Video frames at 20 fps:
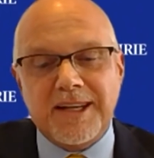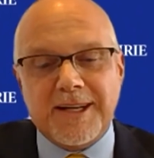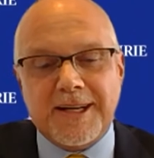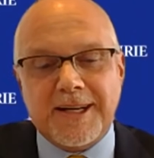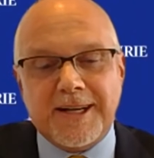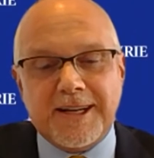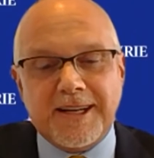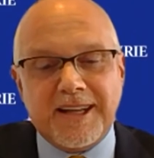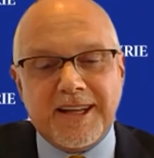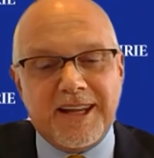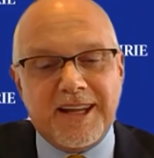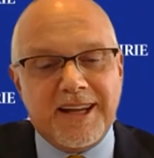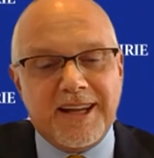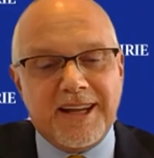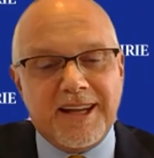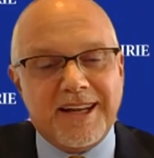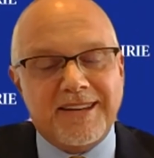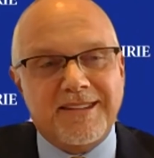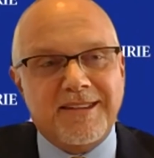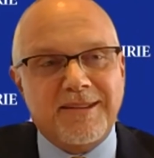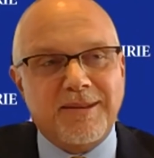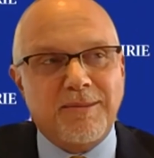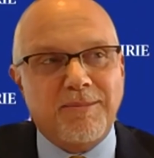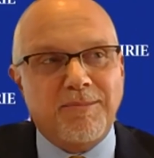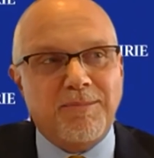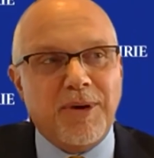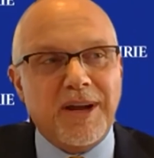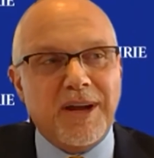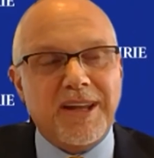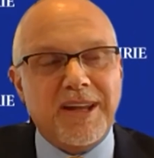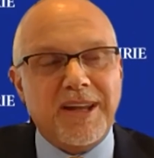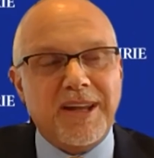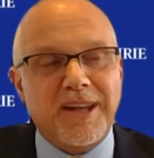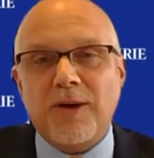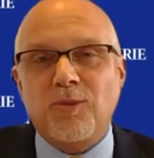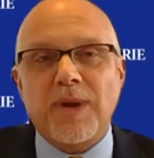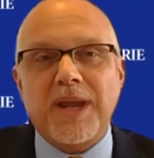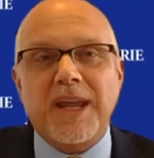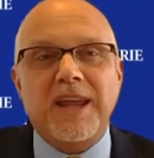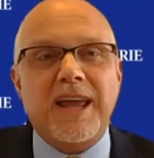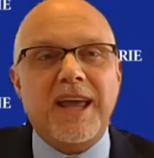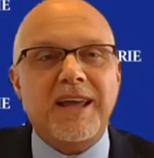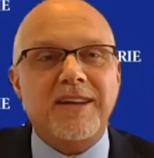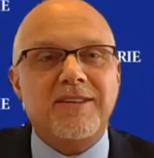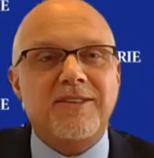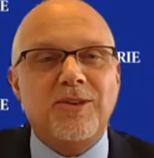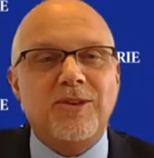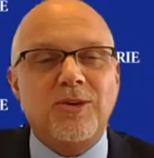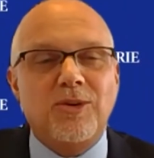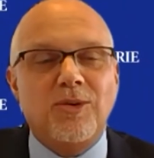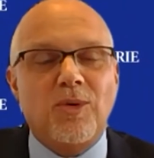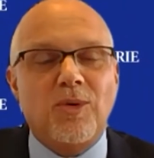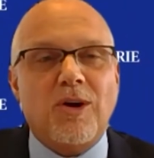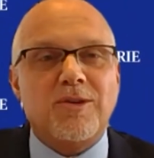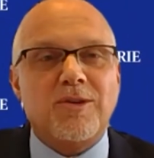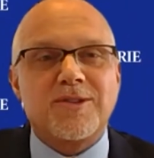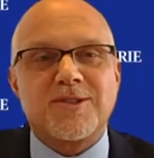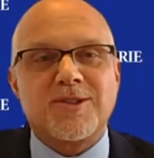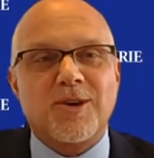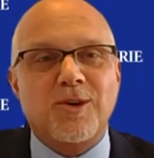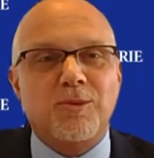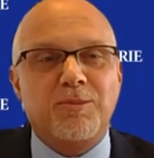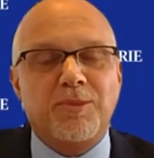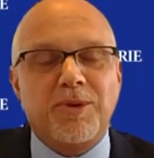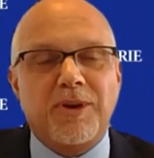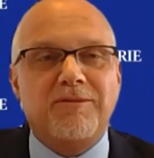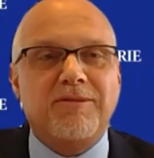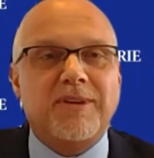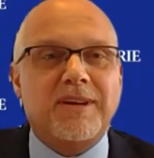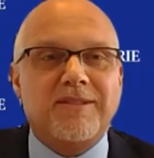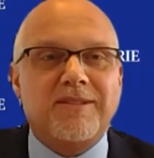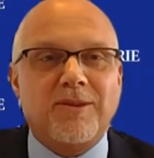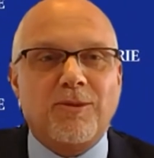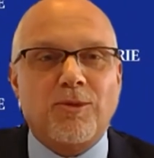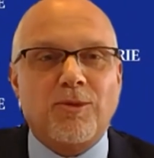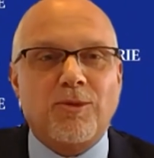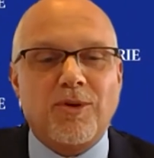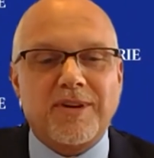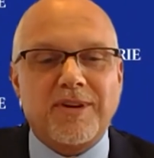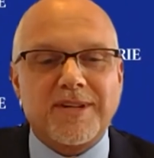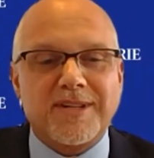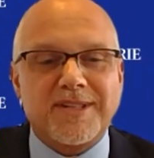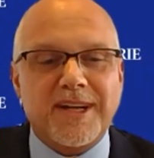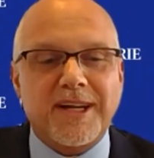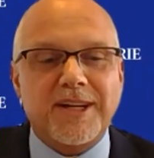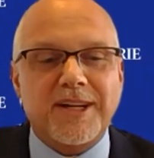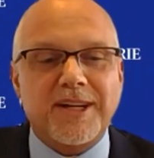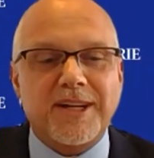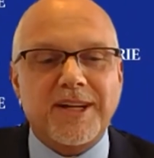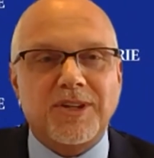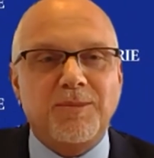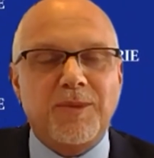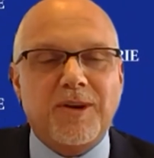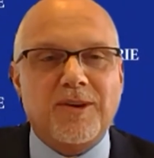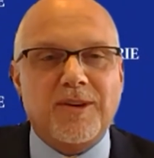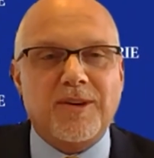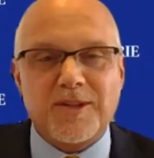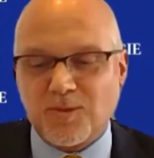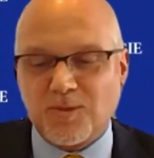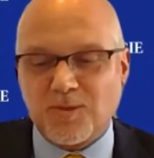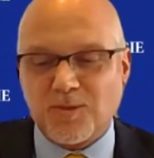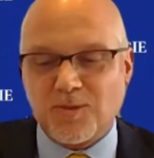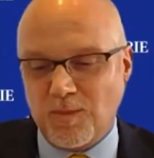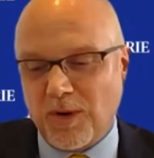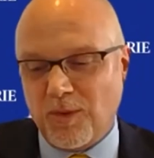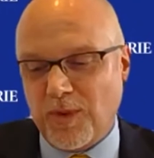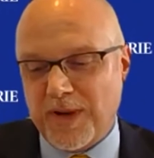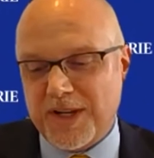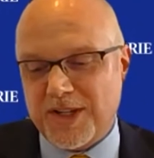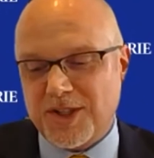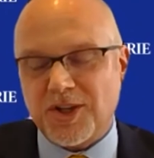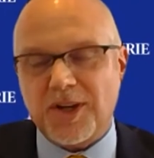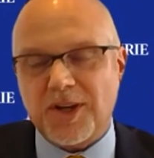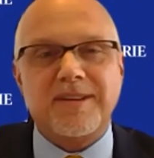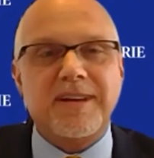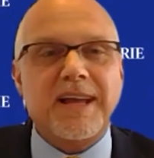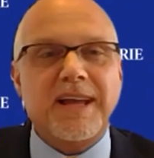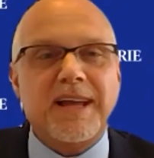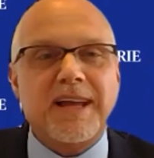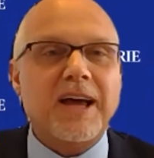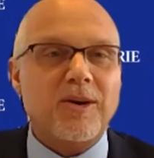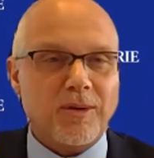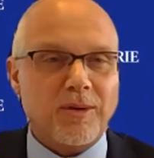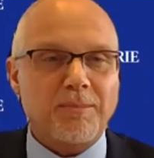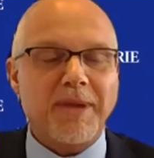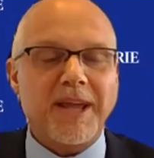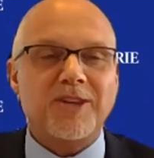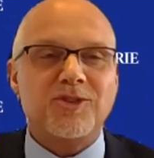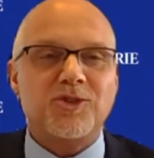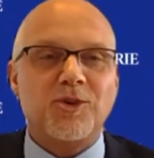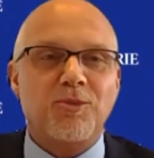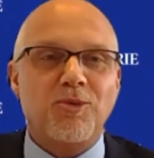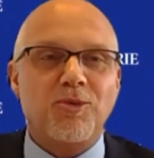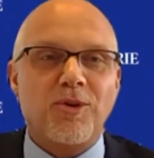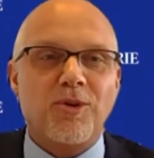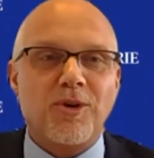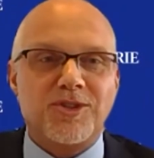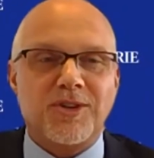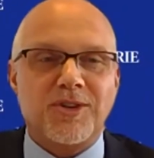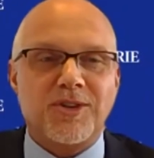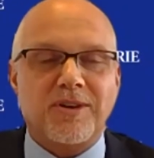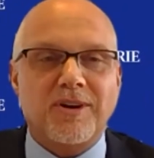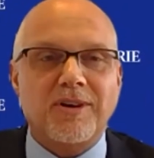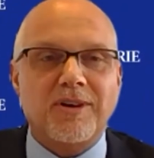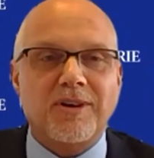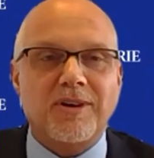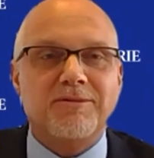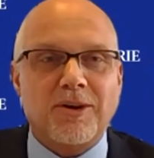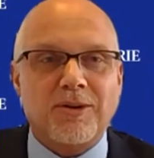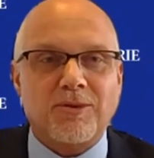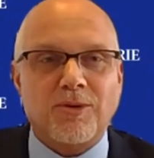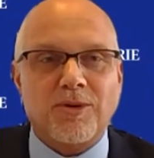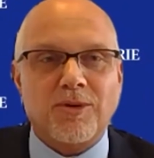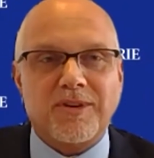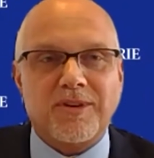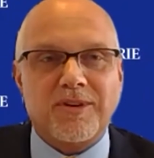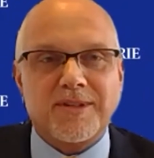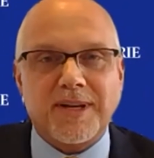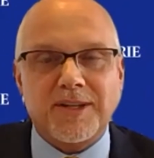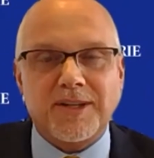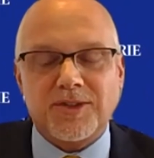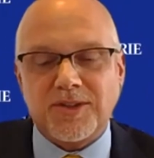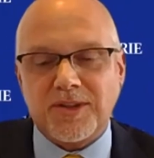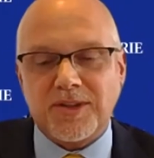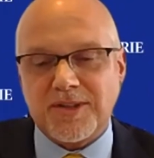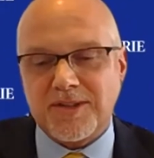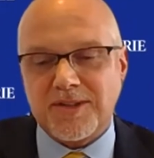But yet we had to also pivot the organization because we shut down a major portion of our organization.